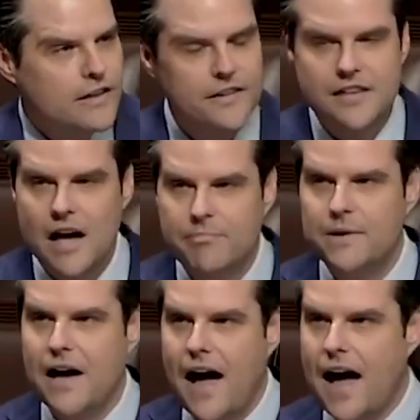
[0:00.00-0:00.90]
that the
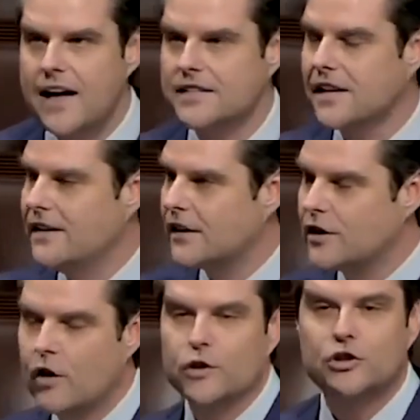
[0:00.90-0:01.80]
FBI has
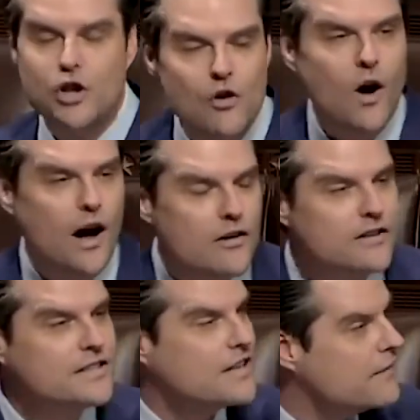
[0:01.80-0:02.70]
conducted over
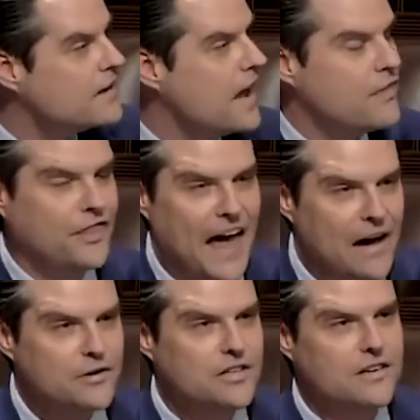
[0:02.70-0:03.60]

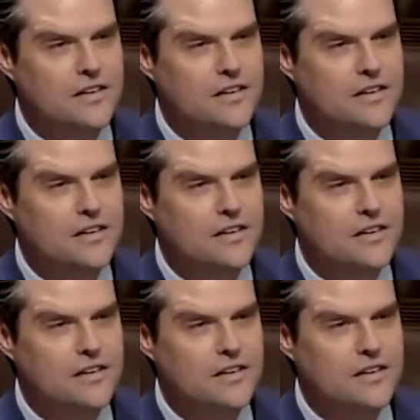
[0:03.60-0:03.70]
278,000